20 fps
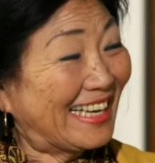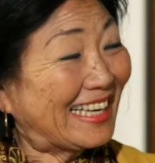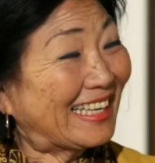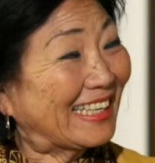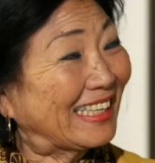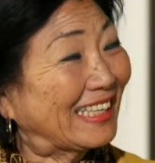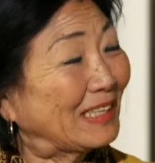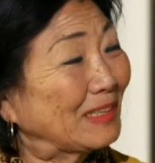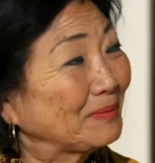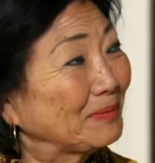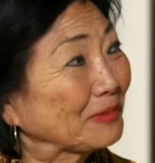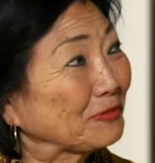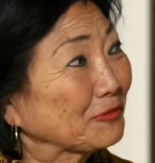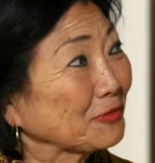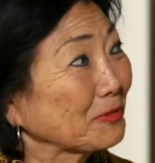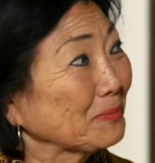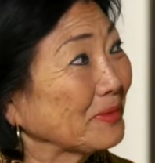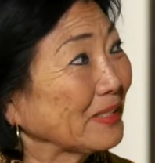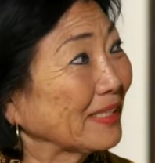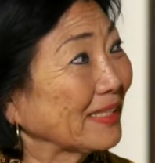Uh, but
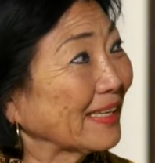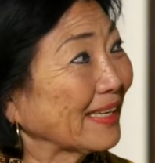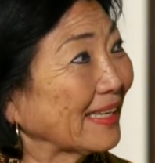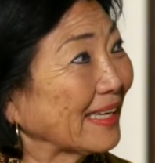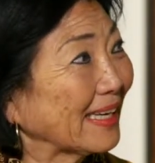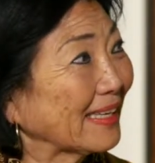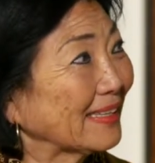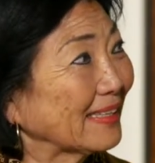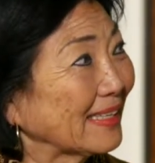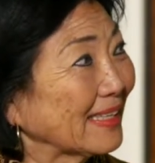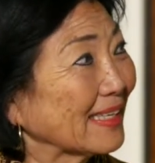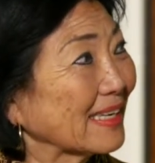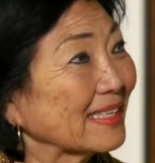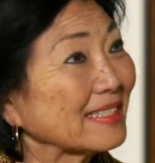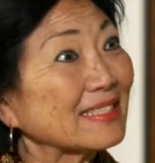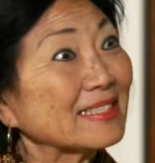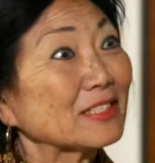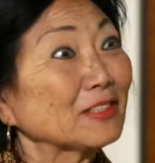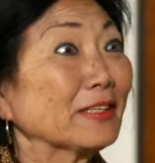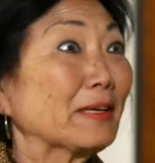for me, I, I think I
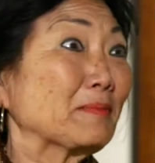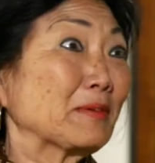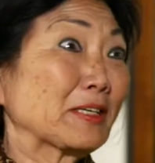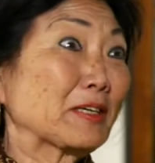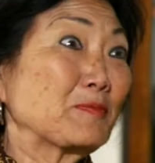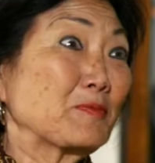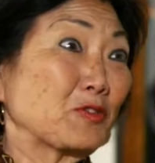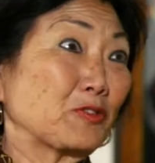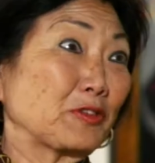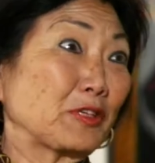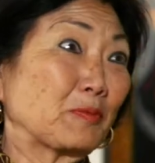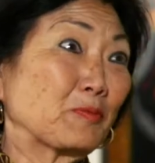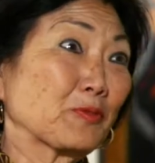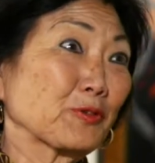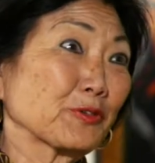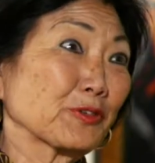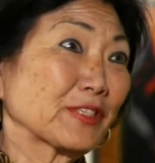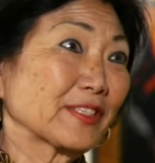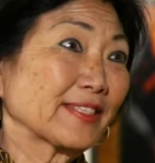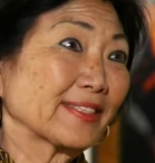still am a community
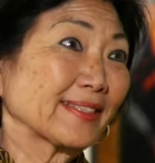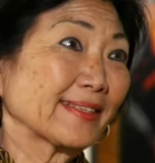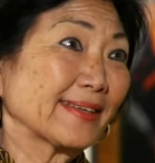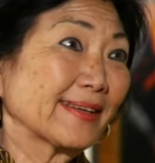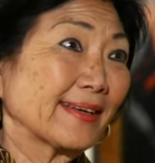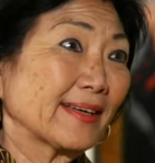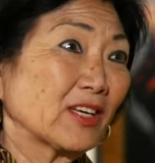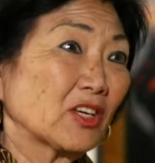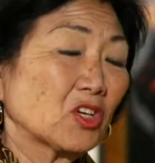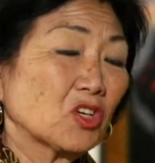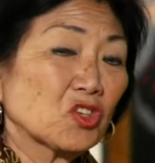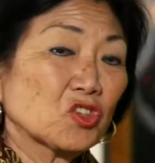person. Mm-hmm.